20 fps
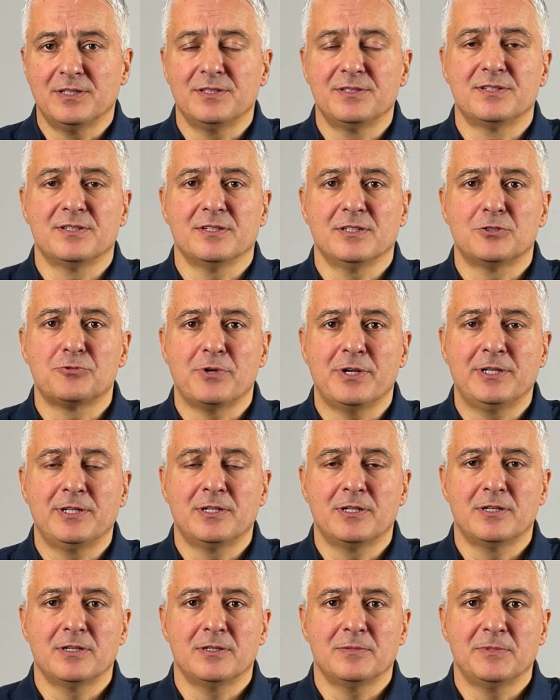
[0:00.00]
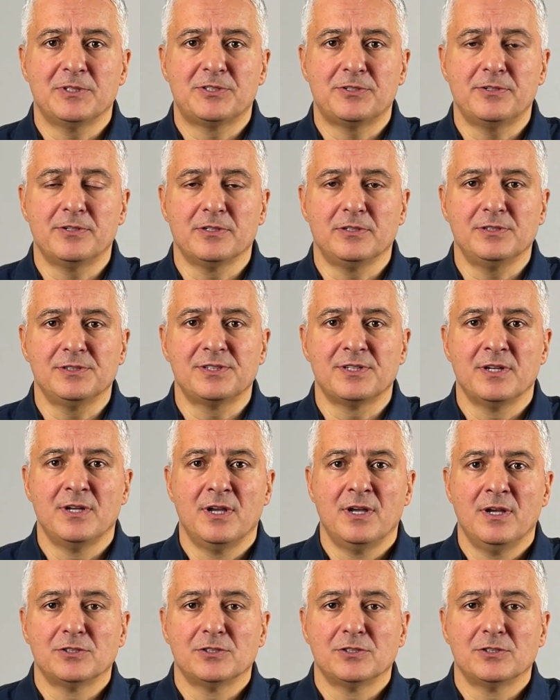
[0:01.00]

these training materials.